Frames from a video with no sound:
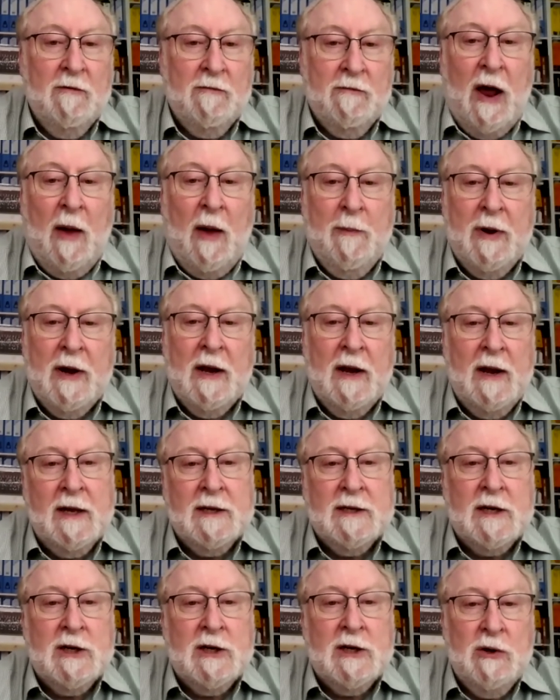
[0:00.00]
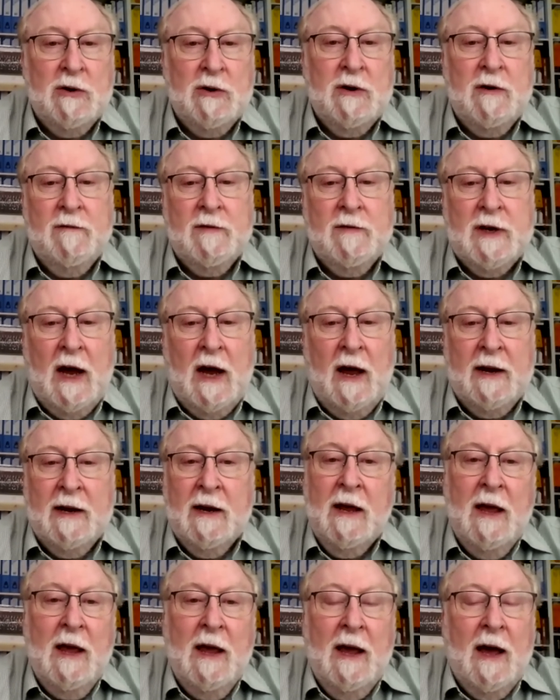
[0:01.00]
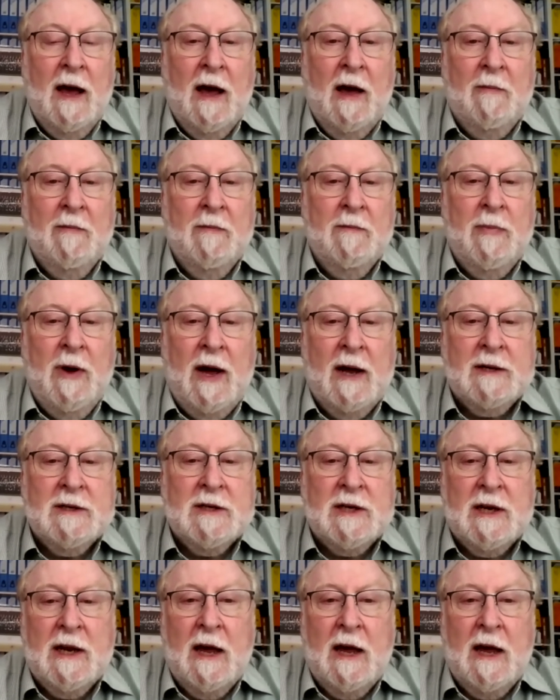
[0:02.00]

rapidly as it should have done, but